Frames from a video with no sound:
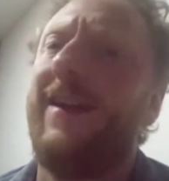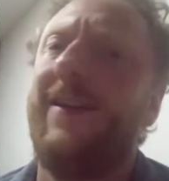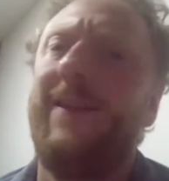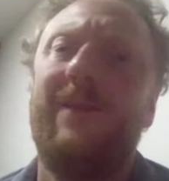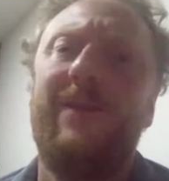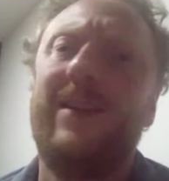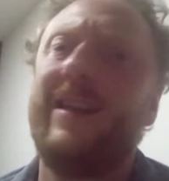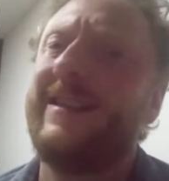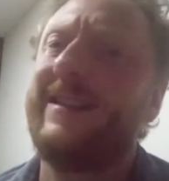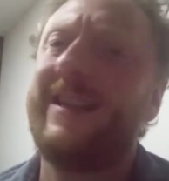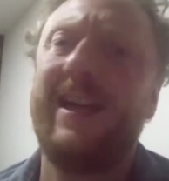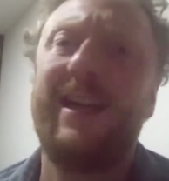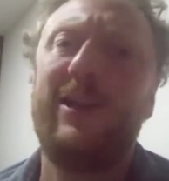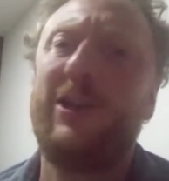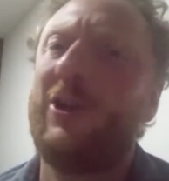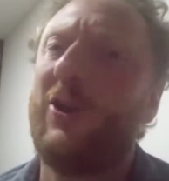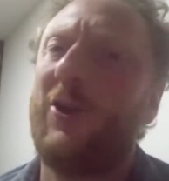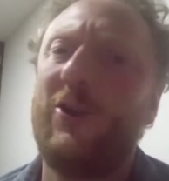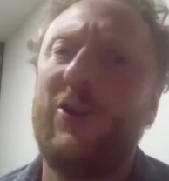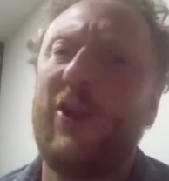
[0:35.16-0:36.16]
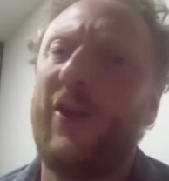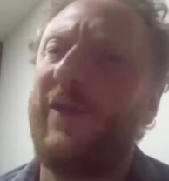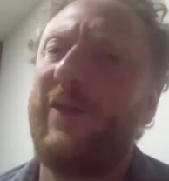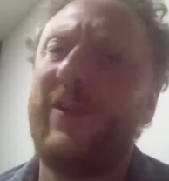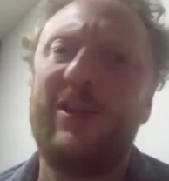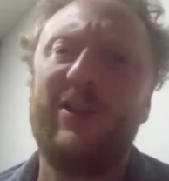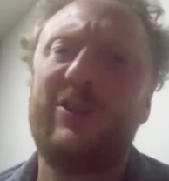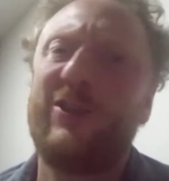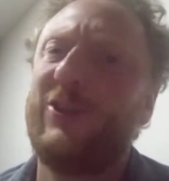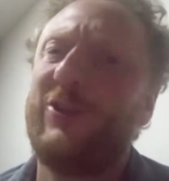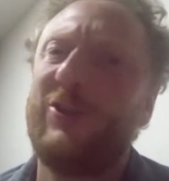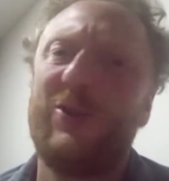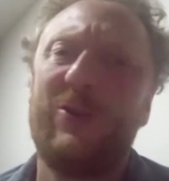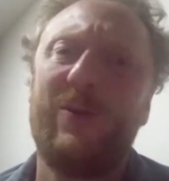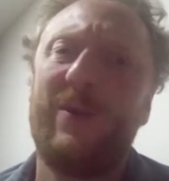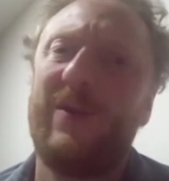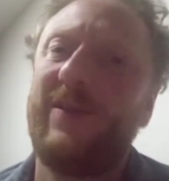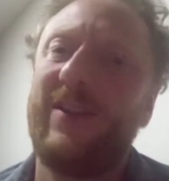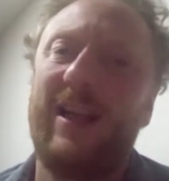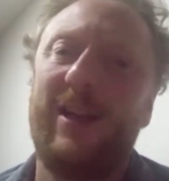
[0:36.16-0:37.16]
this ain't got nothing to do
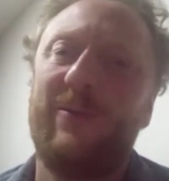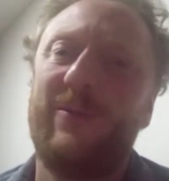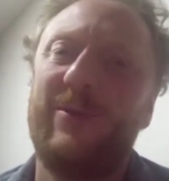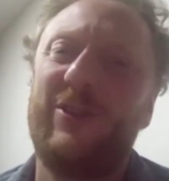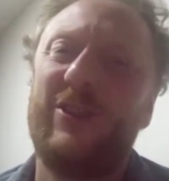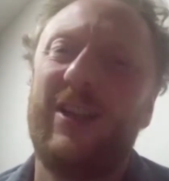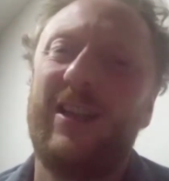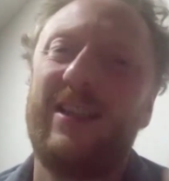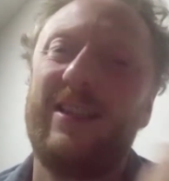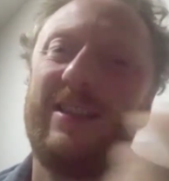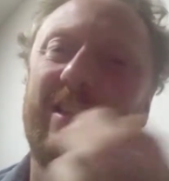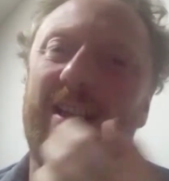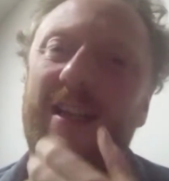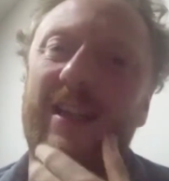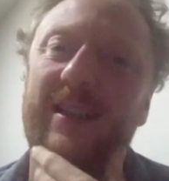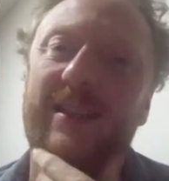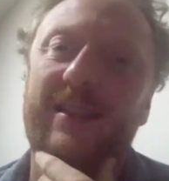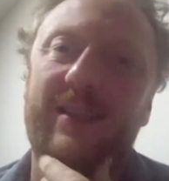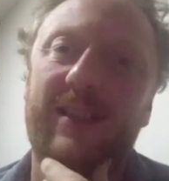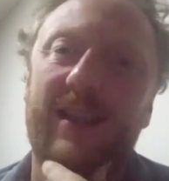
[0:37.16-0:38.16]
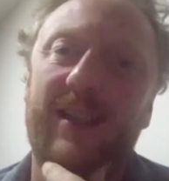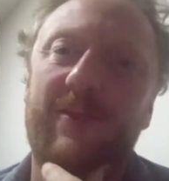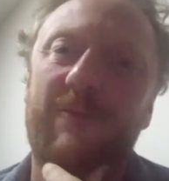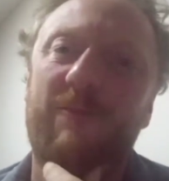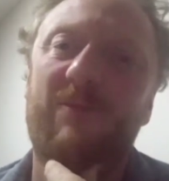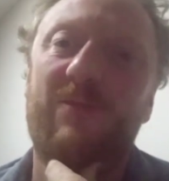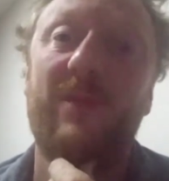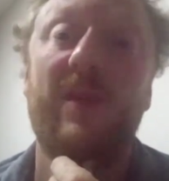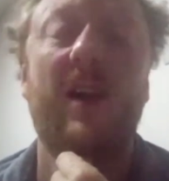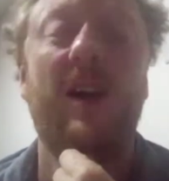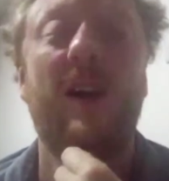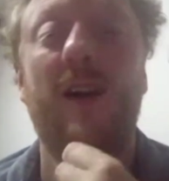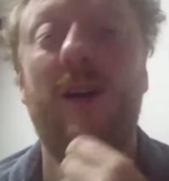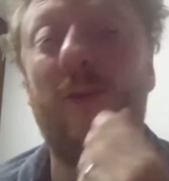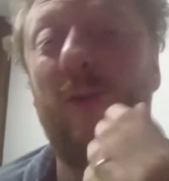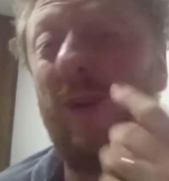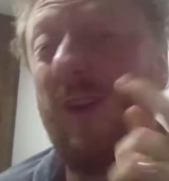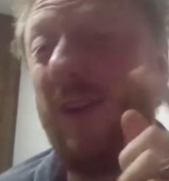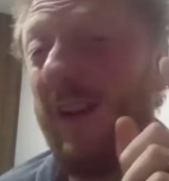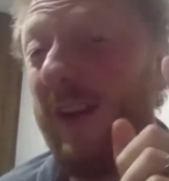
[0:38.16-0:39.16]
with language anxiety.
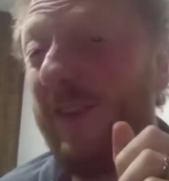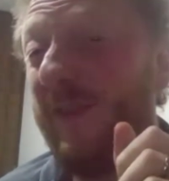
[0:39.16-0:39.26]
Well, I